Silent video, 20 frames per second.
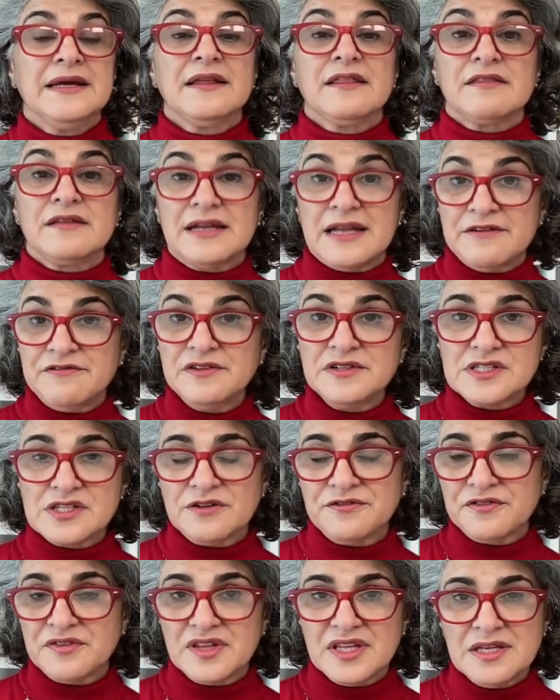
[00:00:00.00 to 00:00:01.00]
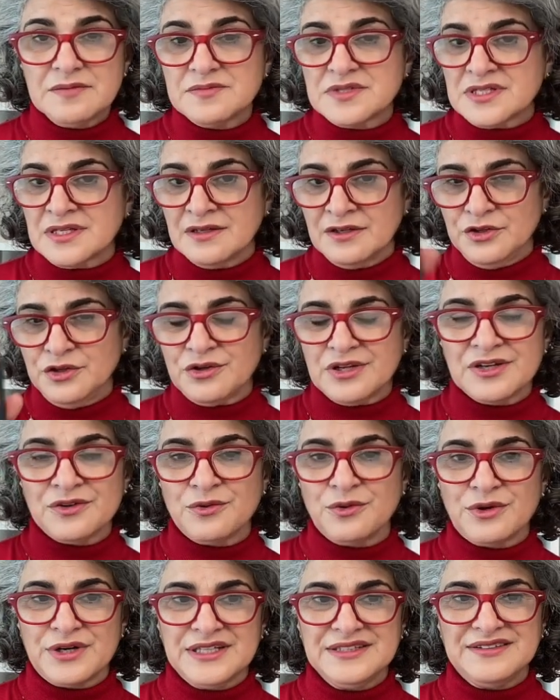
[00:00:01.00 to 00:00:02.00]
The levels of themes, you can
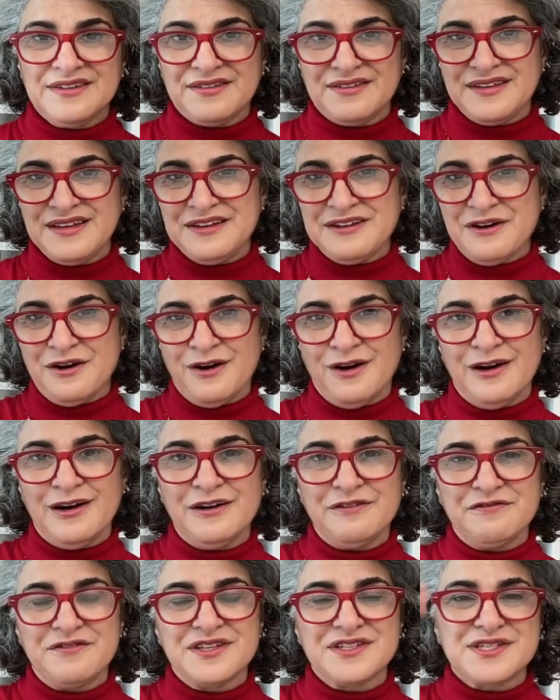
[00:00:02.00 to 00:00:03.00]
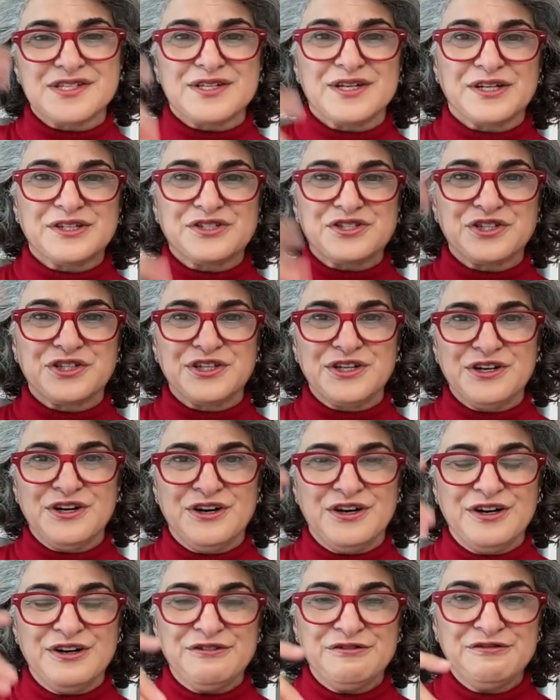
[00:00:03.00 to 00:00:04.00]
already think of the structure
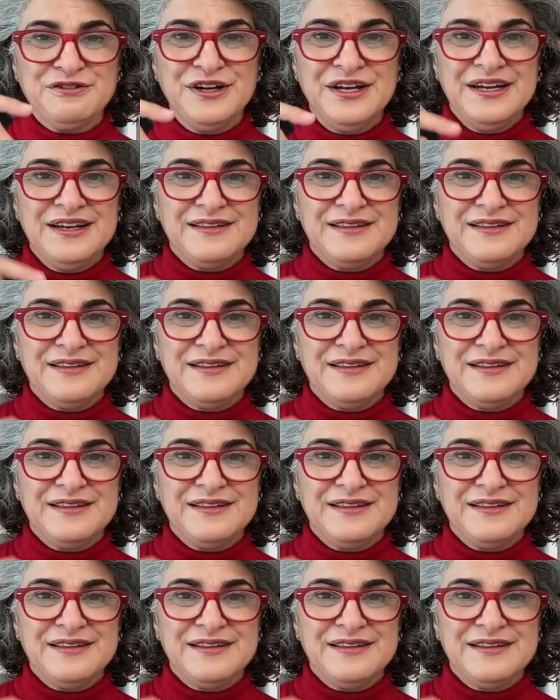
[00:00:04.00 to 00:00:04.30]
of